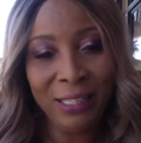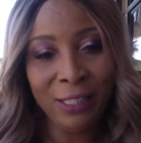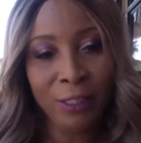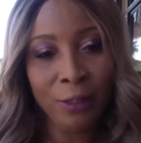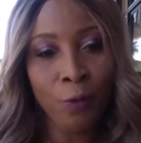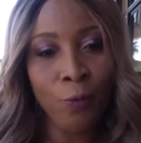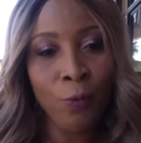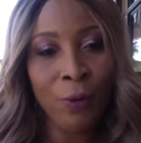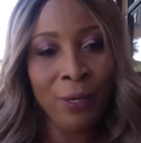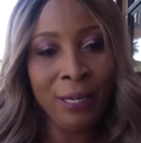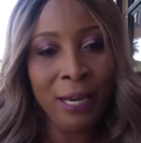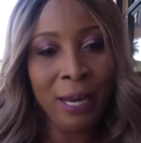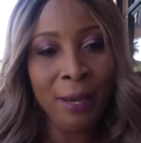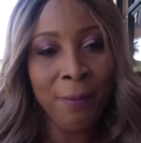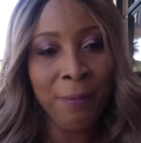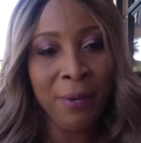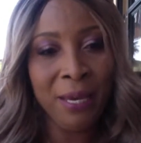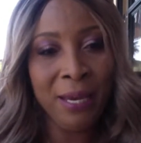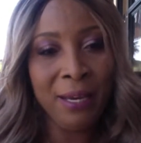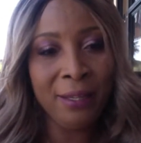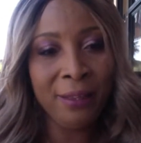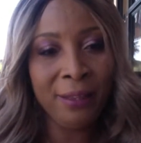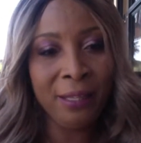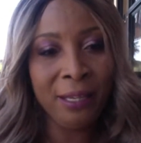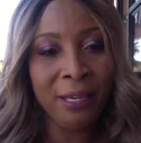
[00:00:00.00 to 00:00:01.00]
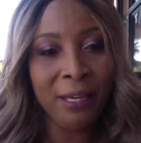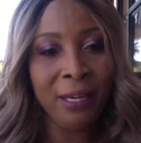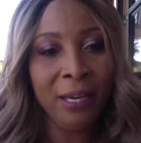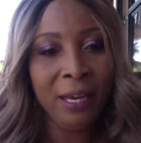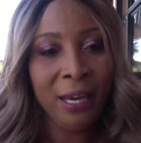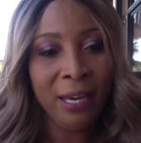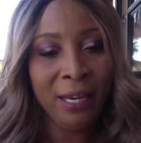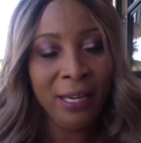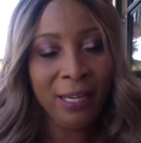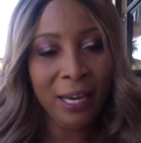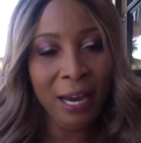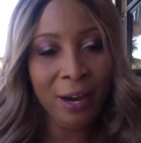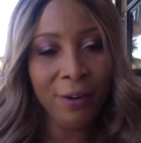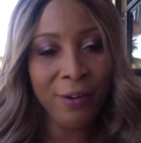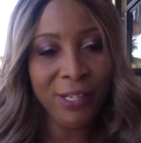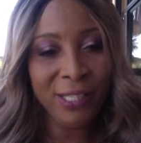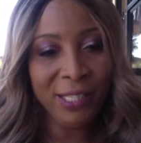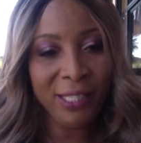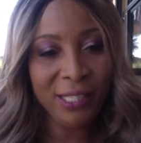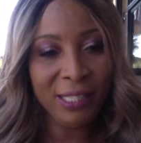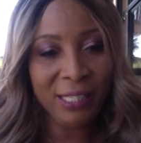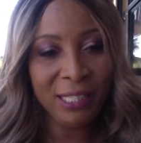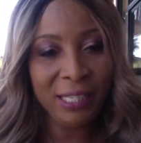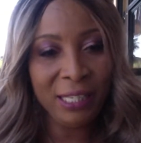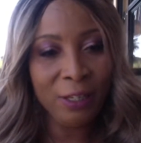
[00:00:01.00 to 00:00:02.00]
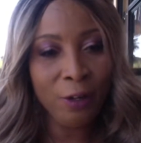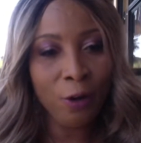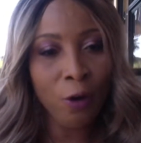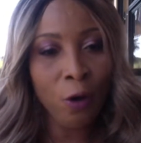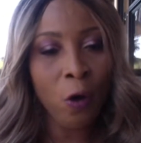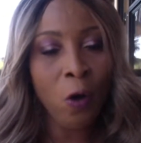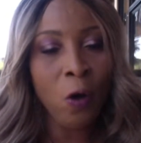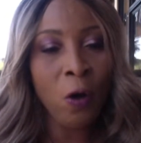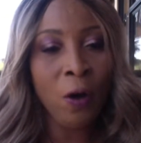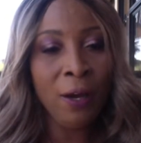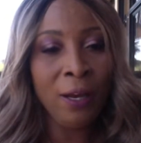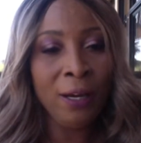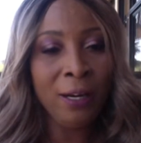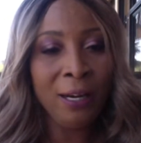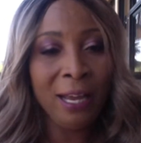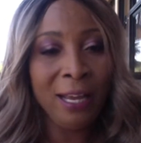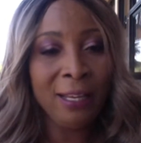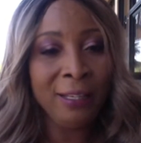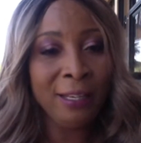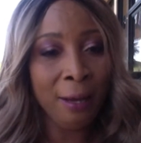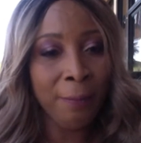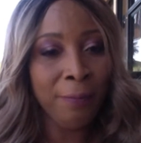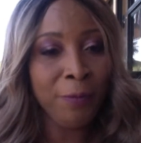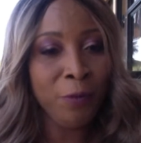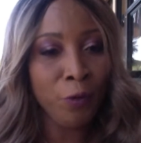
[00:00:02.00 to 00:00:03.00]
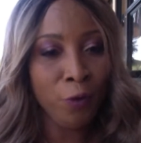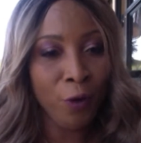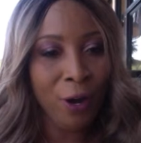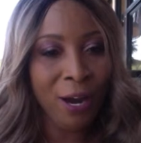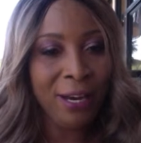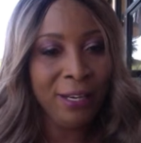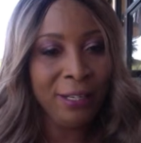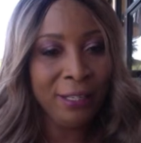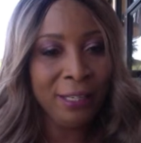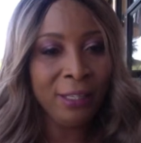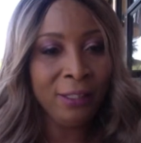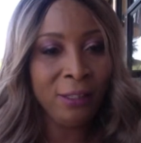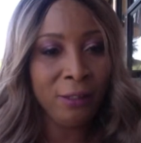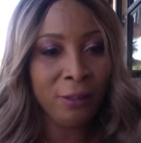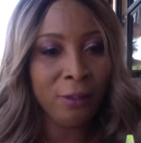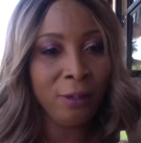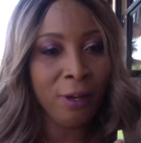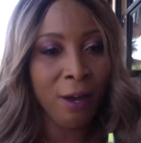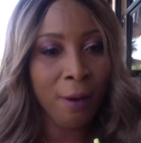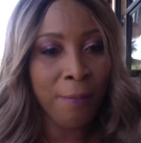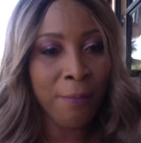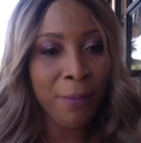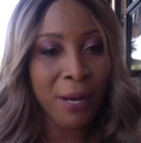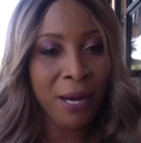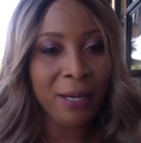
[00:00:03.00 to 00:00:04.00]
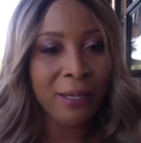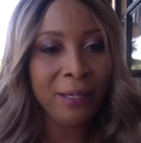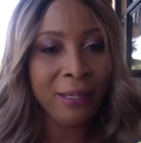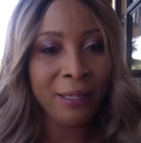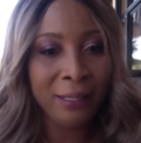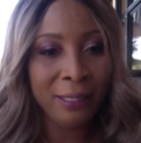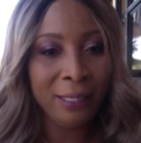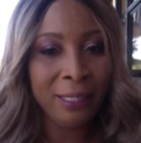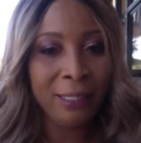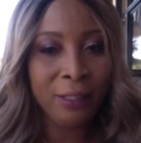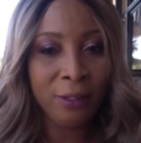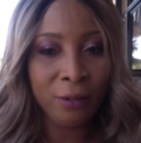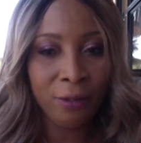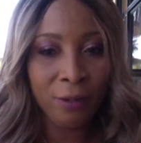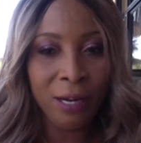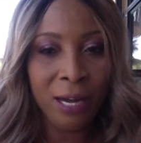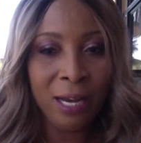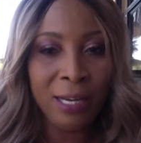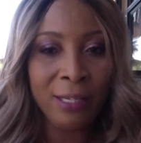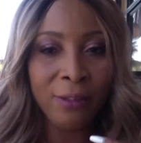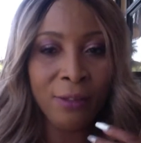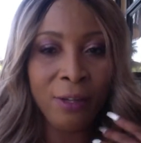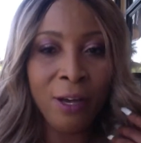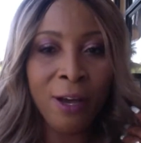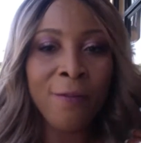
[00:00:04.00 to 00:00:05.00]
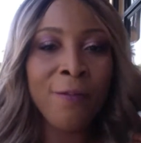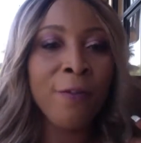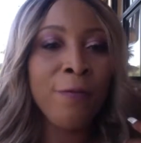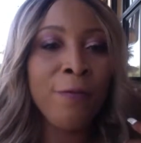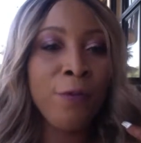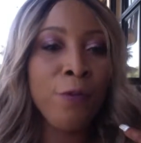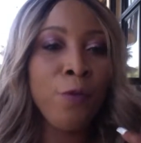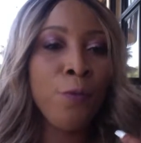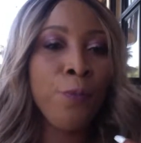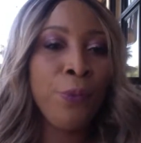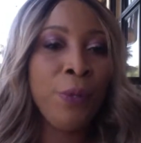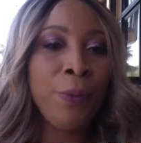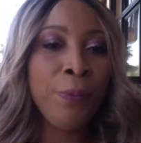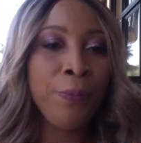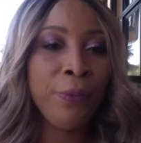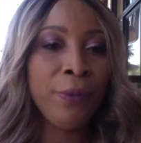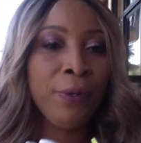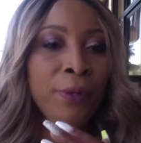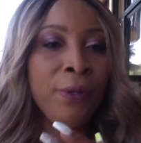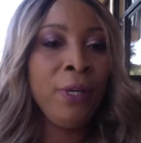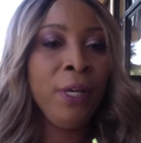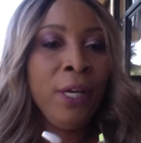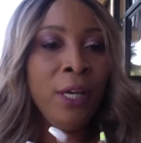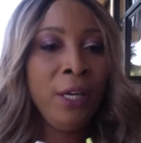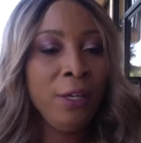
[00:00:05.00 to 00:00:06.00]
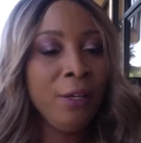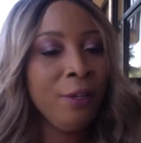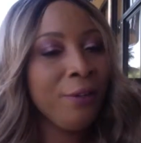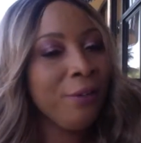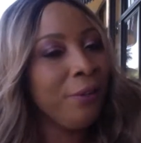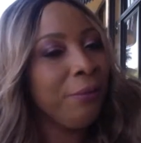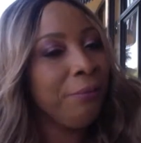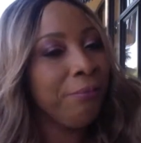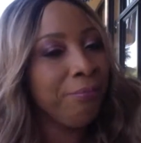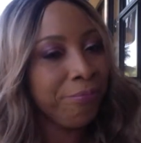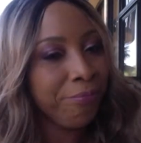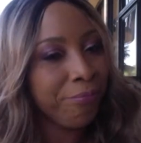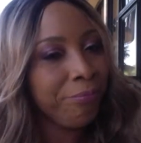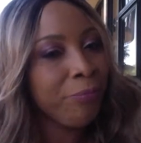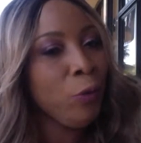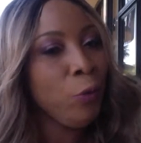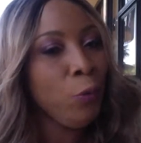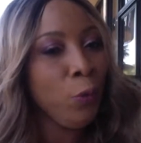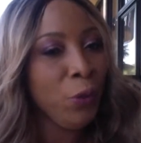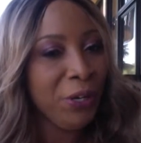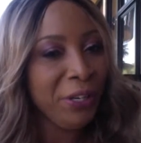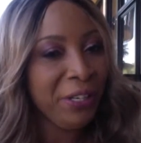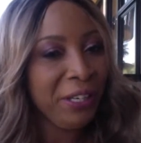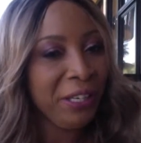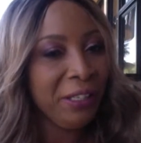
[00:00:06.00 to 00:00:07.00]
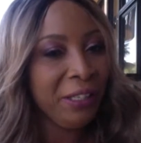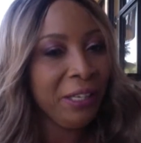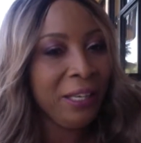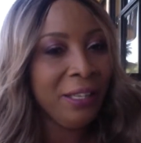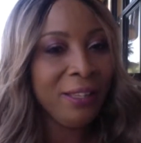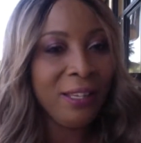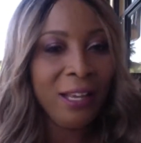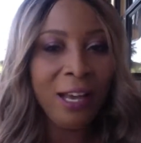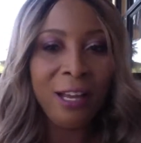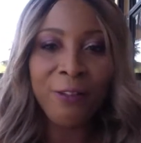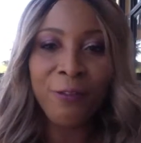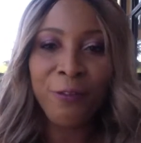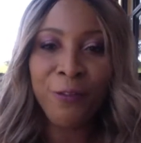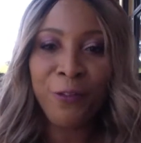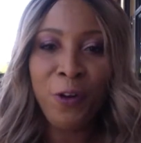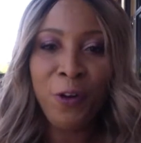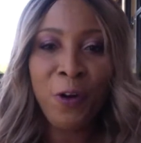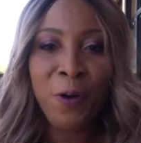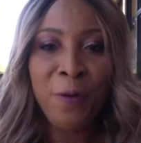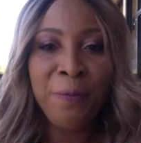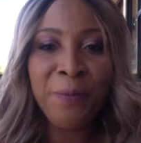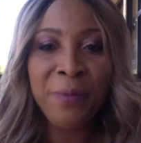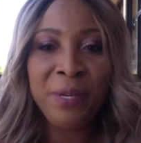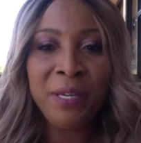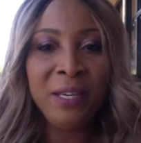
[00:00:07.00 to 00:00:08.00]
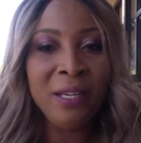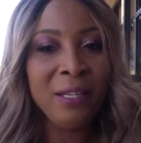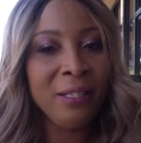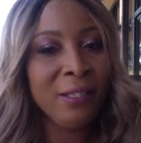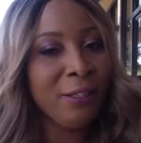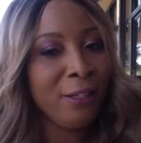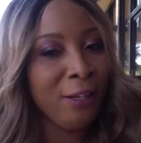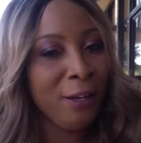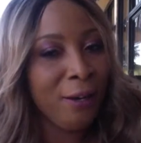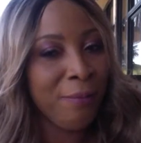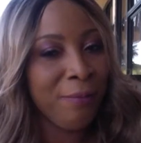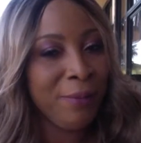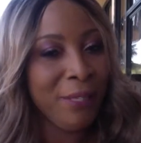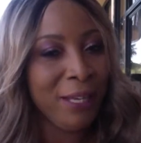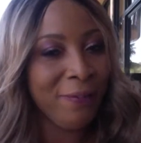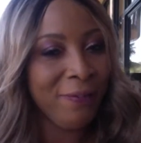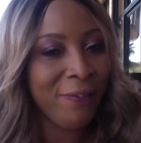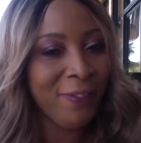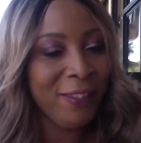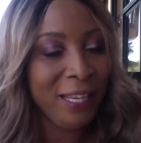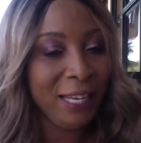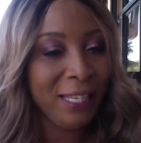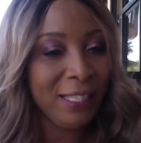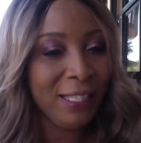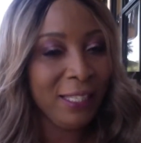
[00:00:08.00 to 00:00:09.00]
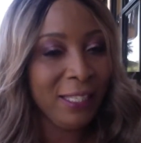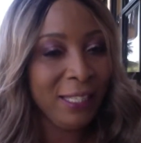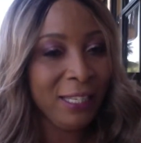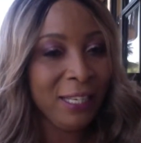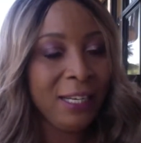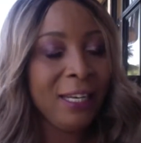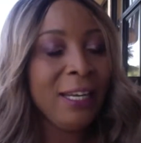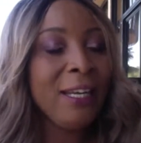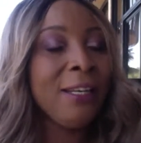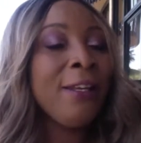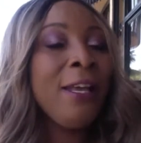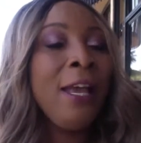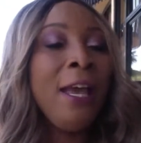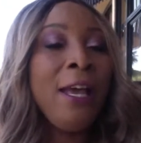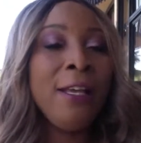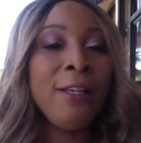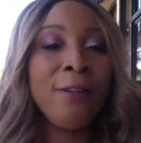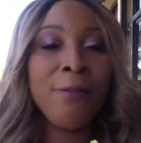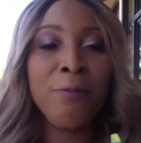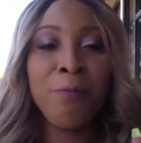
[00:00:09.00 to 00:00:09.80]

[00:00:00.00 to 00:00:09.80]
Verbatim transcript: So when I make the carrot seed oil, and I'm trying it to come back and let you guys know, I have a few people, you know, working on that for me in terms of testing it